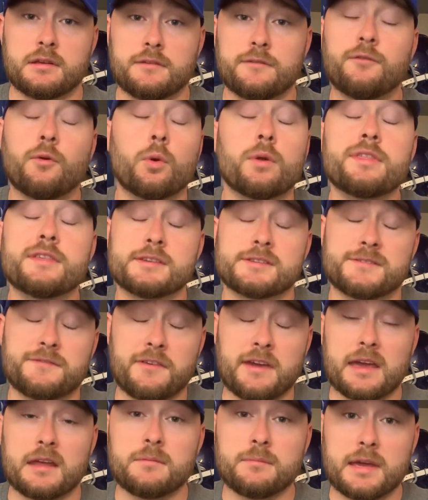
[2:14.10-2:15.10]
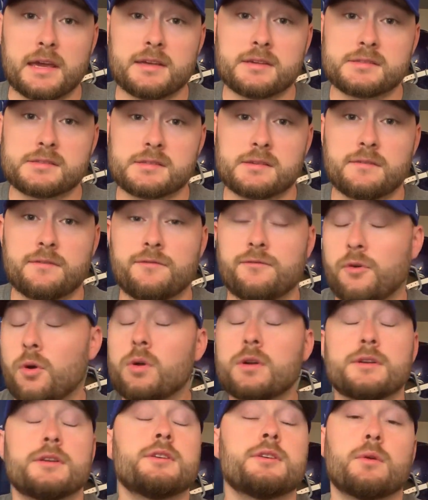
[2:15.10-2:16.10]
for this fan base,
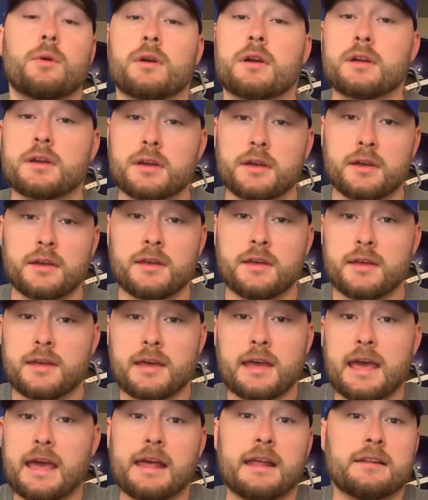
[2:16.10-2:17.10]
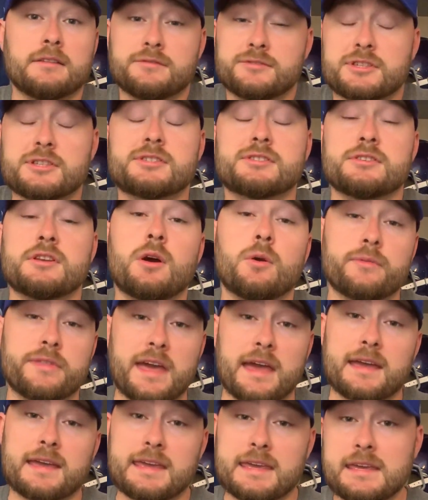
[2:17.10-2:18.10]
for New York, and just know
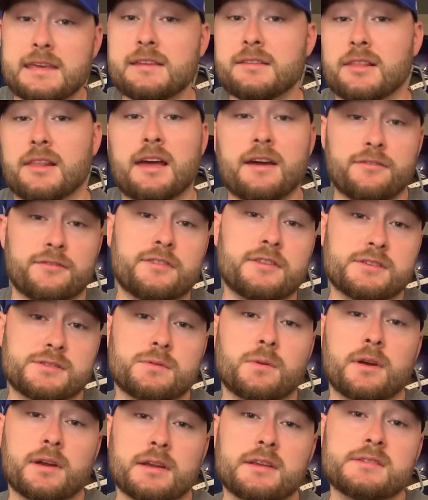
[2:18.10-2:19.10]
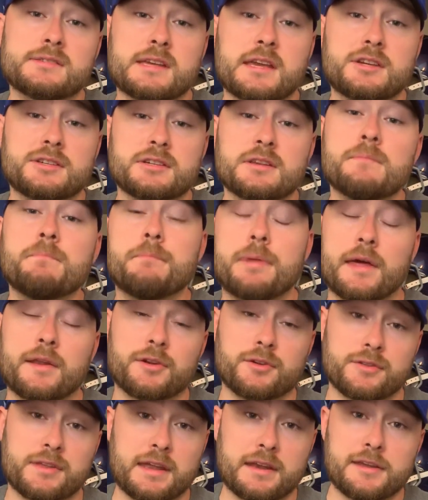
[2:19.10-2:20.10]
that he left this organization
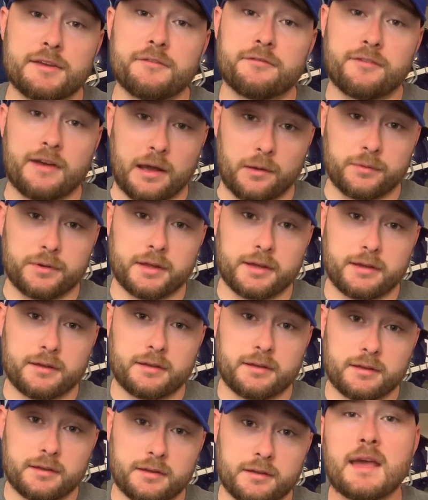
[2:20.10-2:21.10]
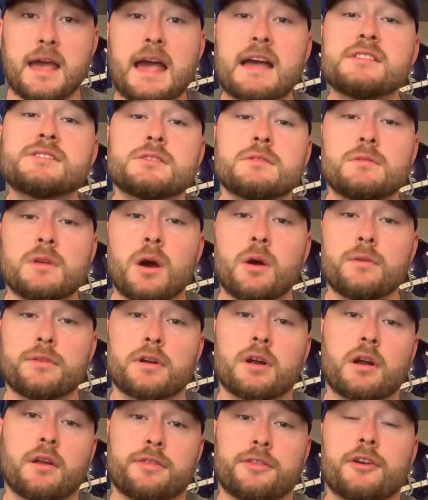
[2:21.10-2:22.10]
better than he found it. As you know,
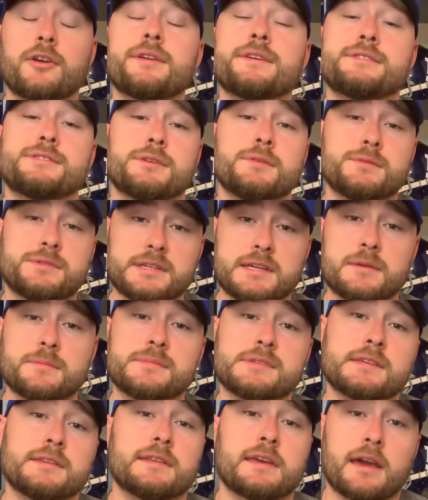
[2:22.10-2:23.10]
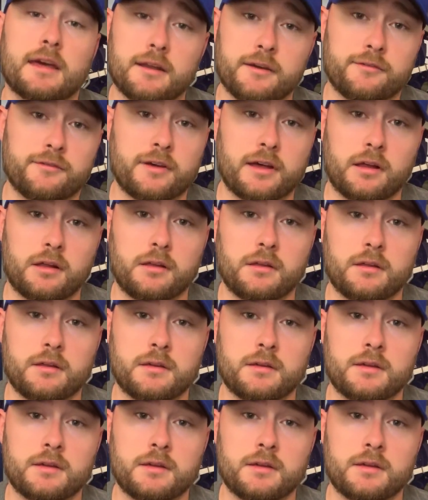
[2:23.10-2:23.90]
there are 32 teams in the NFL.